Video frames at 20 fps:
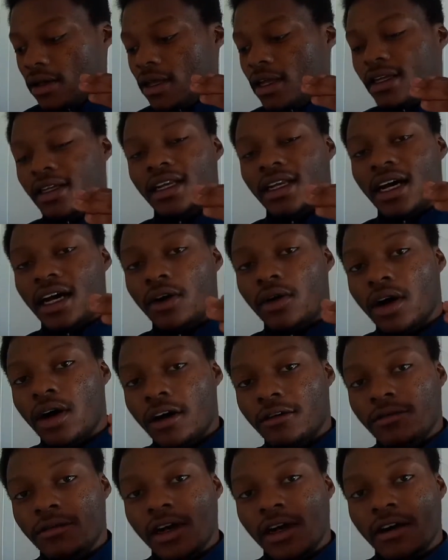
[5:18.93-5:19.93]
And
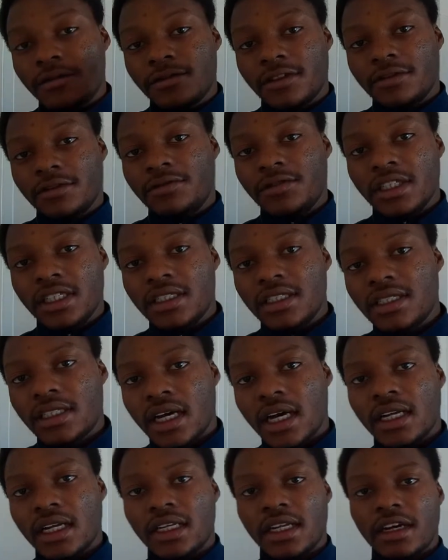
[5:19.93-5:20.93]
now after
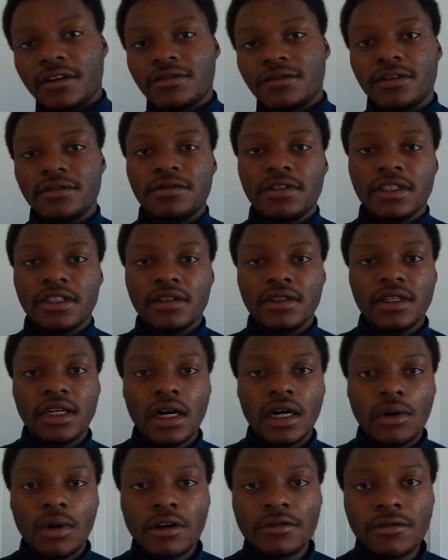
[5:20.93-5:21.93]
freestyling, after figuring
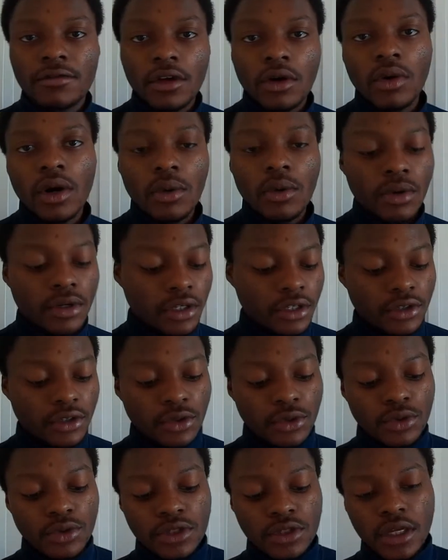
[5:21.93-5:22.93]
out what flow I want to
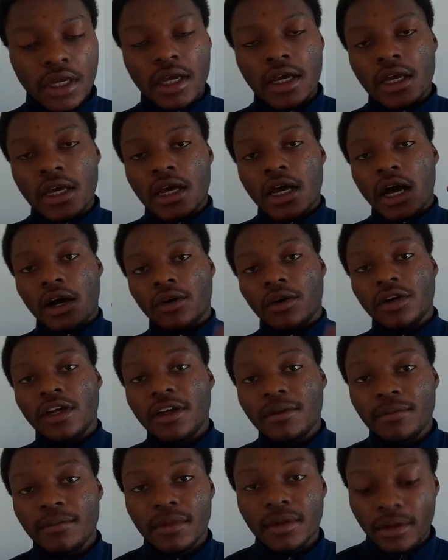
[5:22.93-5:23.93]
use, I'm going
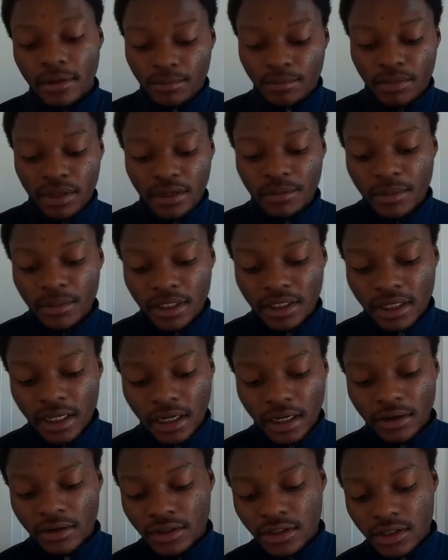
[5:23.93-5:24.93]
to implement that
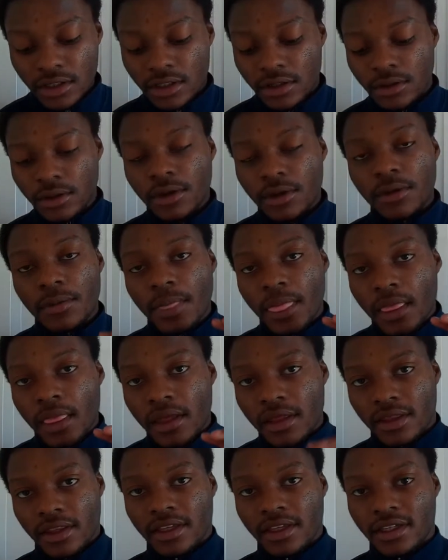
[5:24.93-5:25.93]
onto
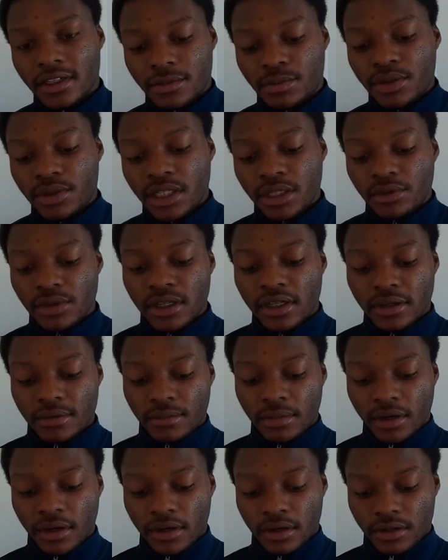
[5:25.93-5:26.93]
these pre-written
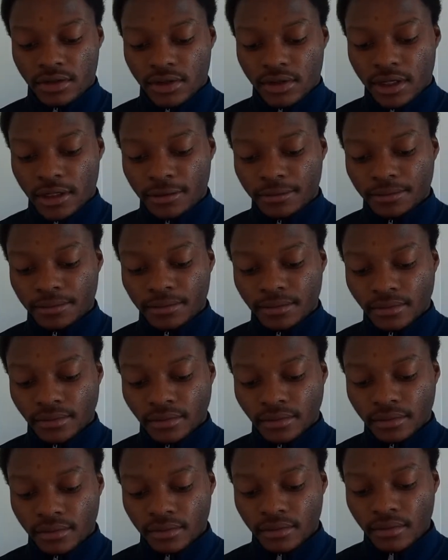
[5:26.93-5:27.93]
bars, right?
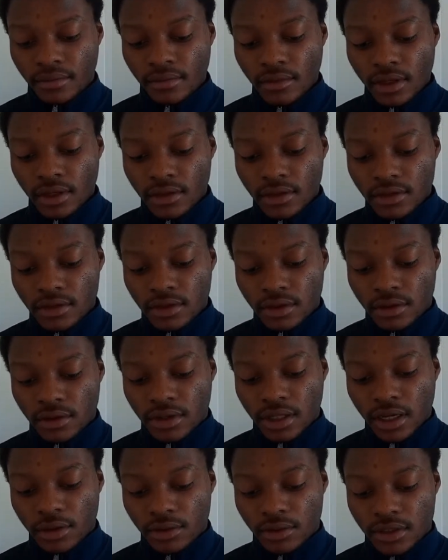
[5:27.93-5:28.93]
So
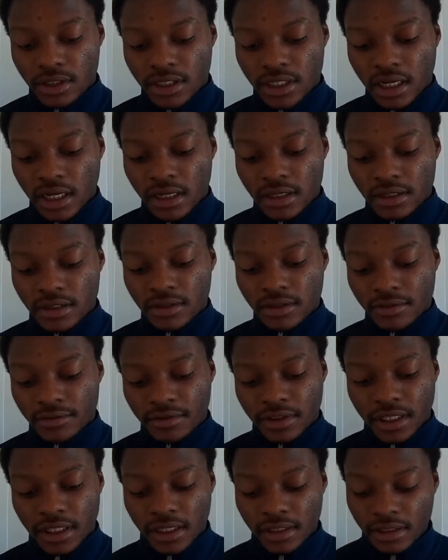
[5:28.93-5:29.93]
that would sound
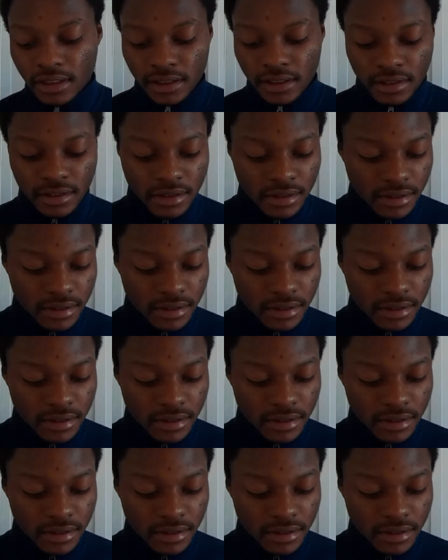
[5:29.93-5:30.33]
something like this.